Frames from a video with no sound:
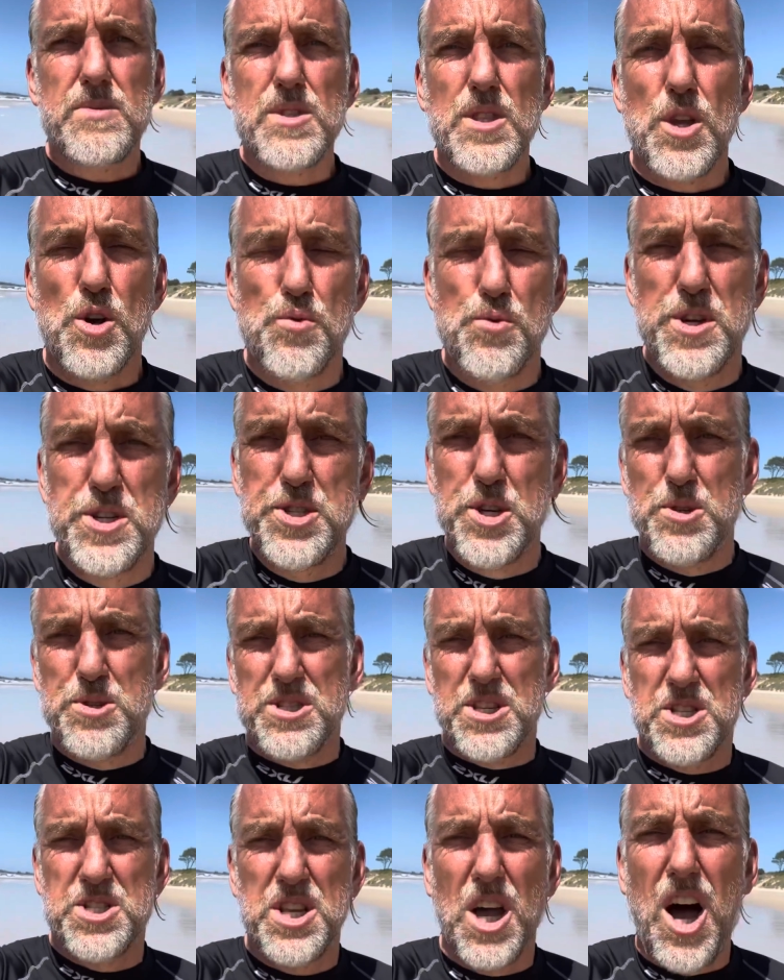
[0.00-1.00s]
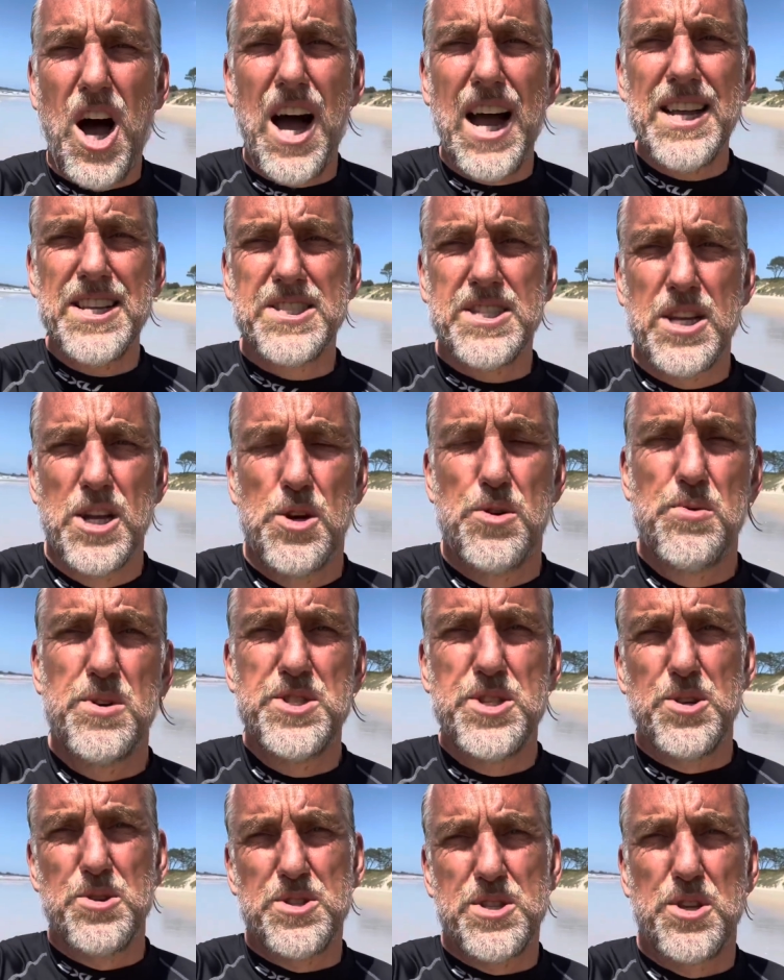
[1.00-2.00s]
reduced the size,
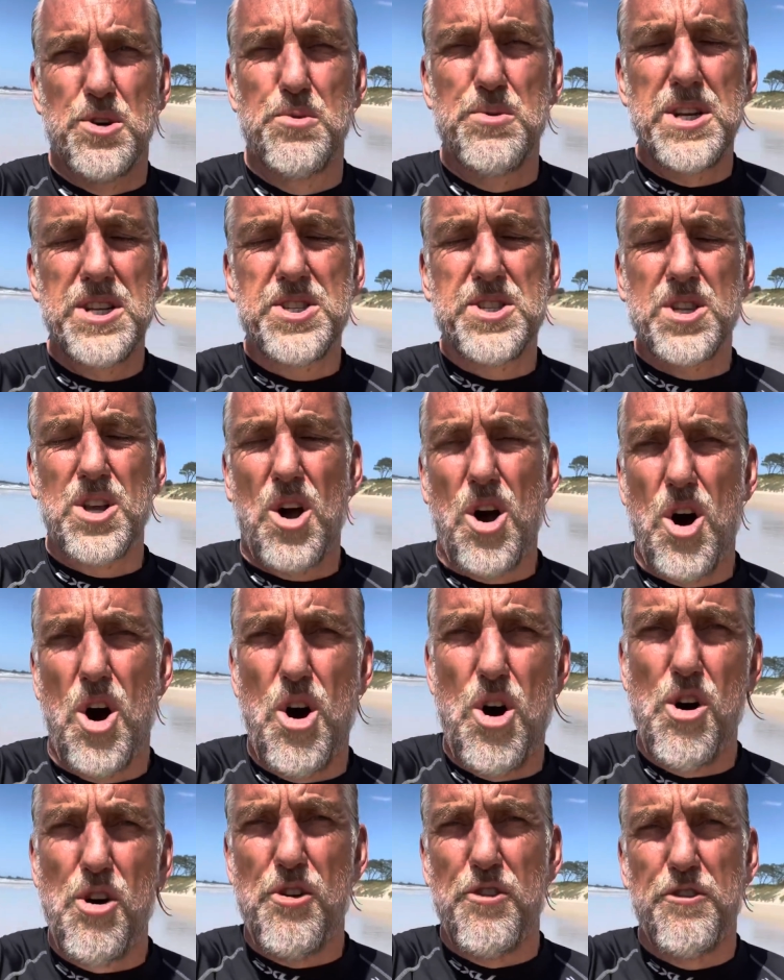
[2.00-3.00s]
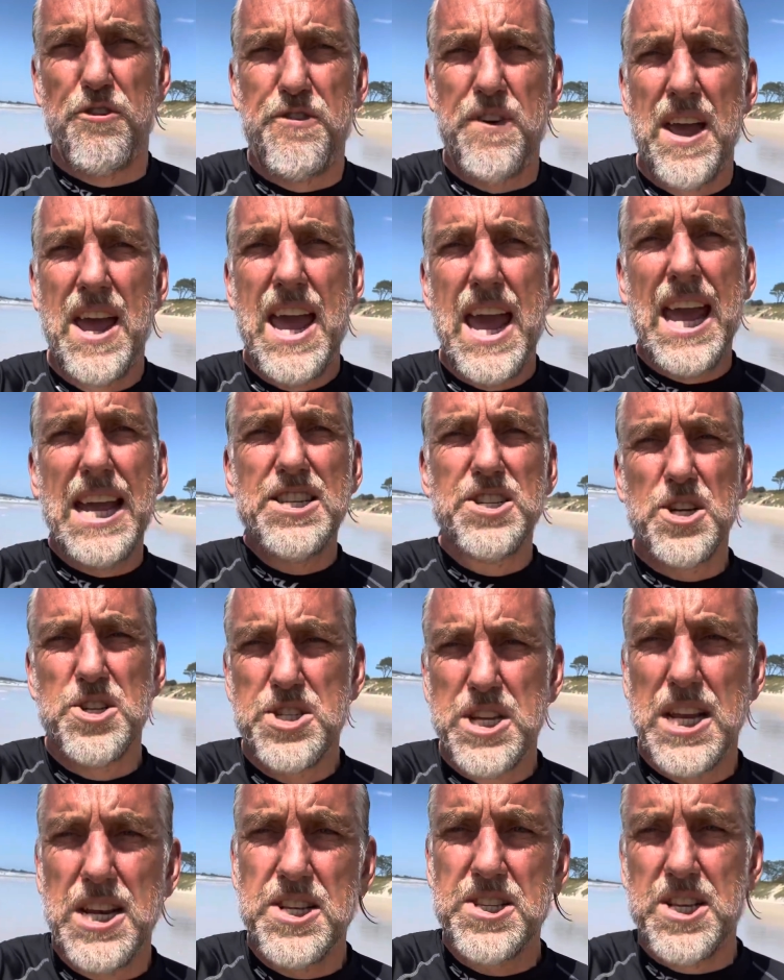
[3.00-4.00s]
reduced the risk of
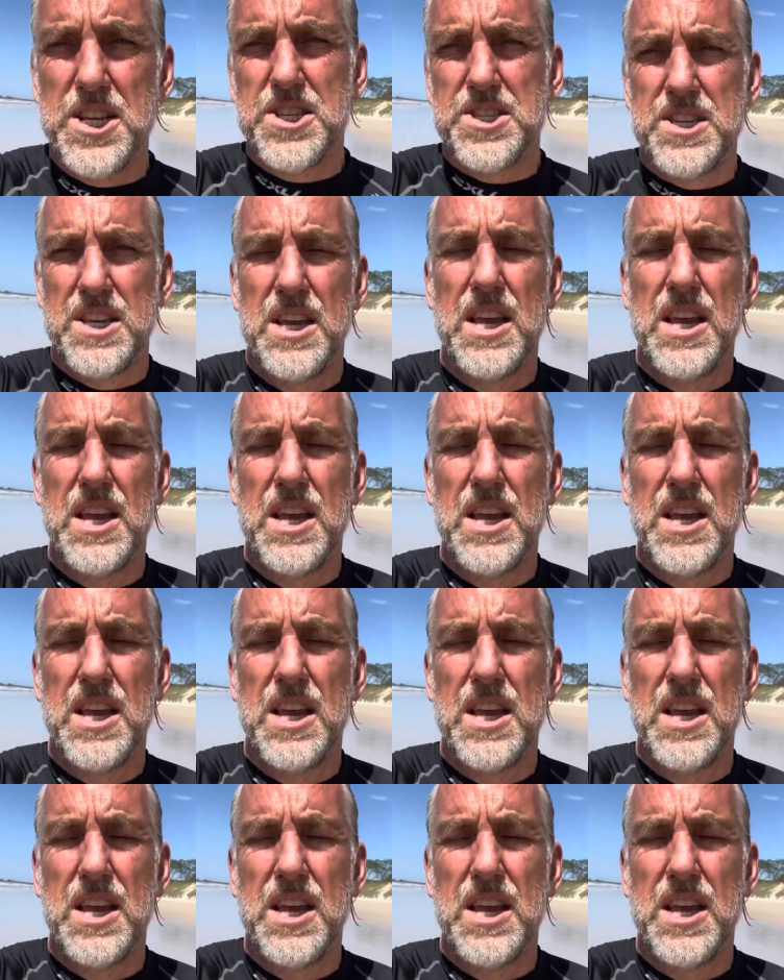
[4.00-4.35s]
angiogenesis,